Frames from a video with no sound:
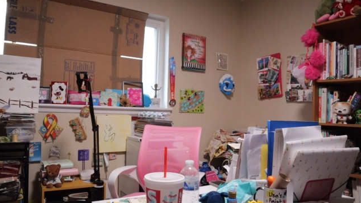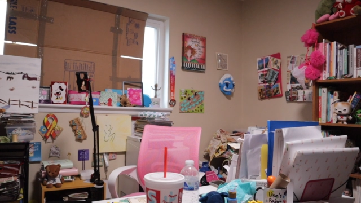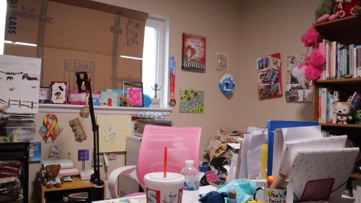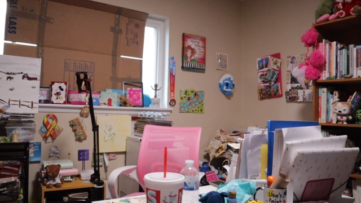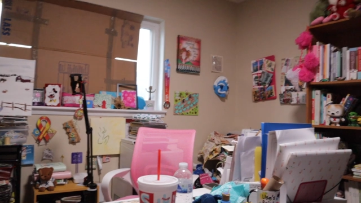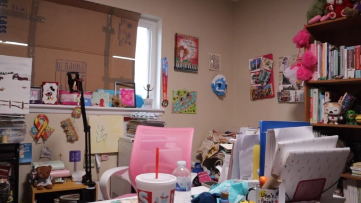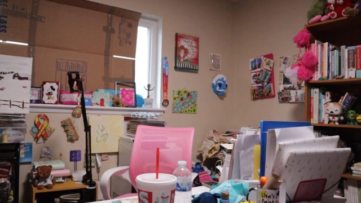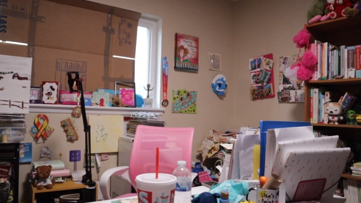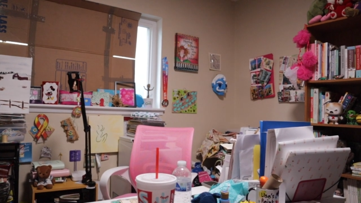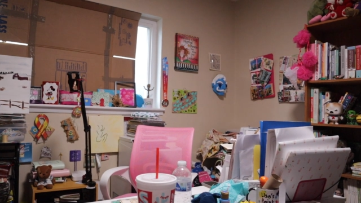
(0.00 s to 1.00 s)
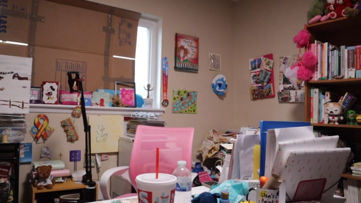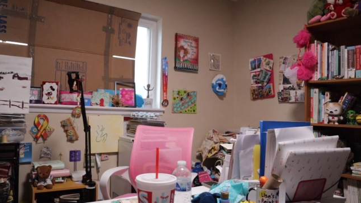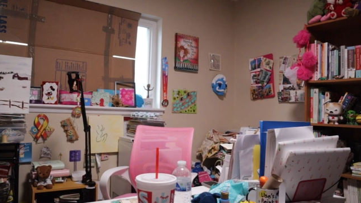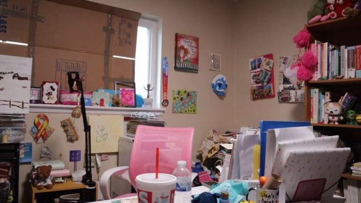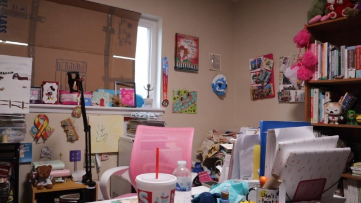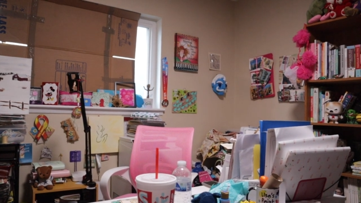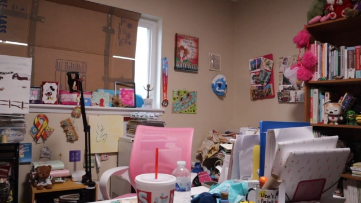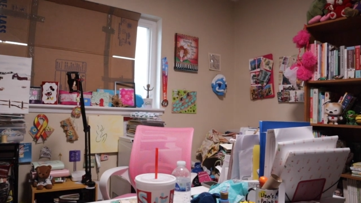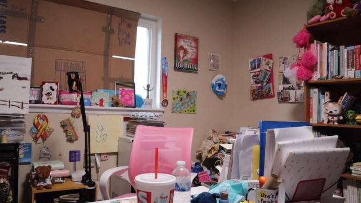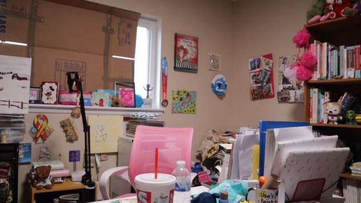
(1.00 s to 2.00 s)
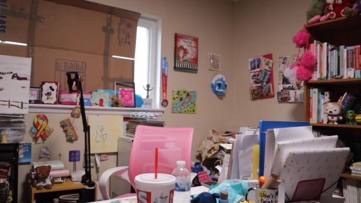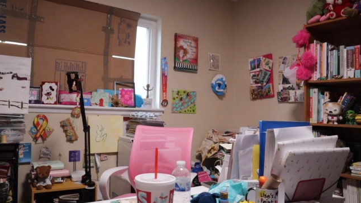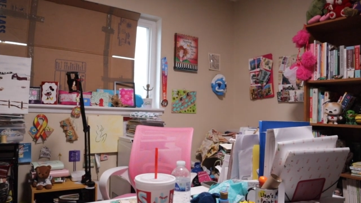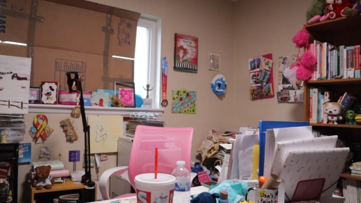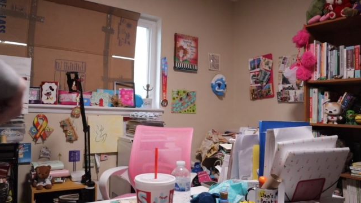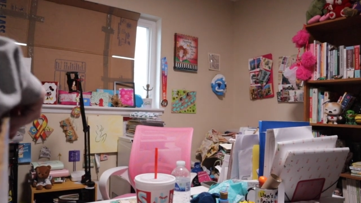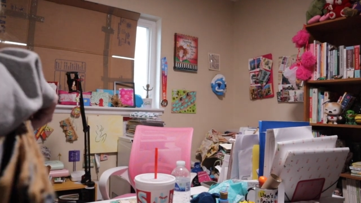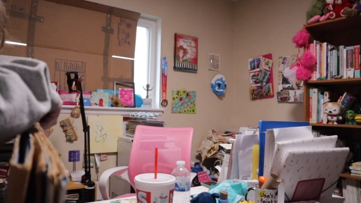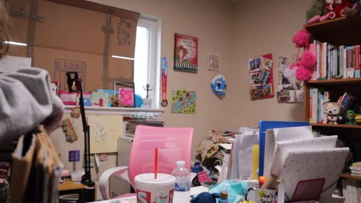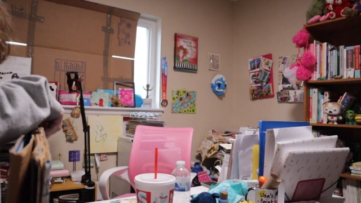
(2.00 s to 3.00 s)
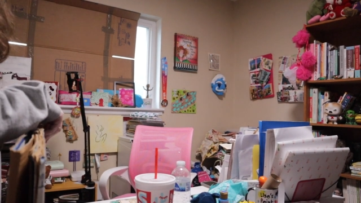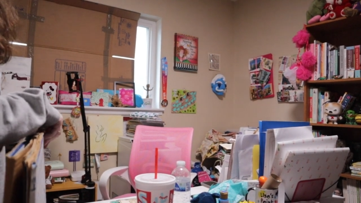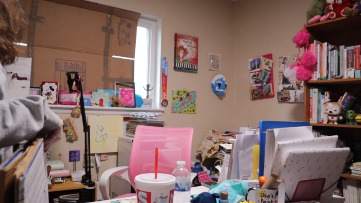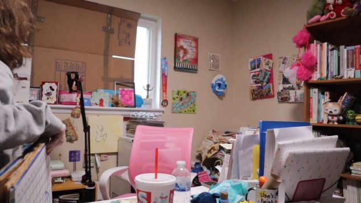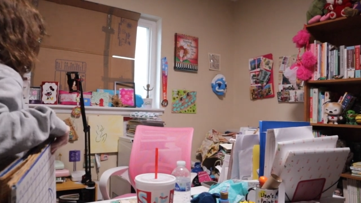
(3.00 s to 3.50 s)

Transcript: No face is visible, so there are no lips to read.